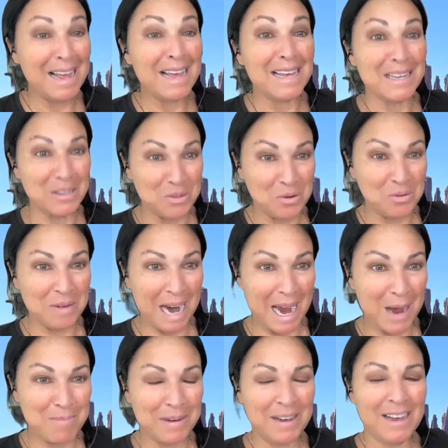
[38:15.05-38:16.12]
is a
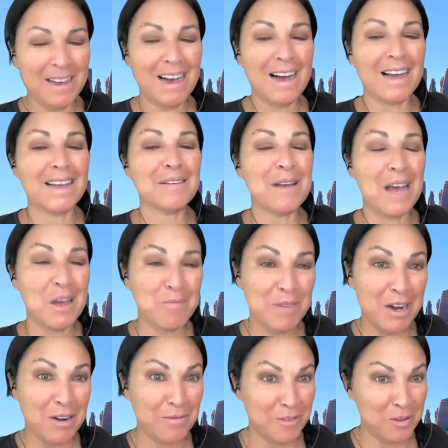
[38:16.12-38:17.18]
wrap, I am
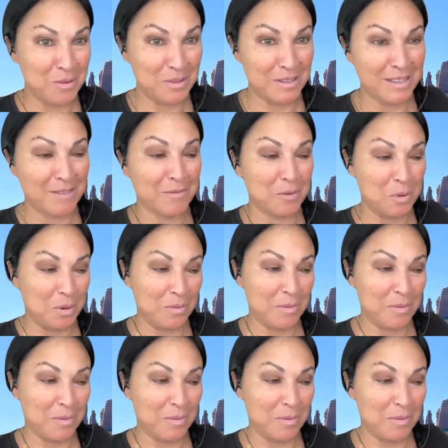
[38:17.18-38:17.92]
now focusing forward.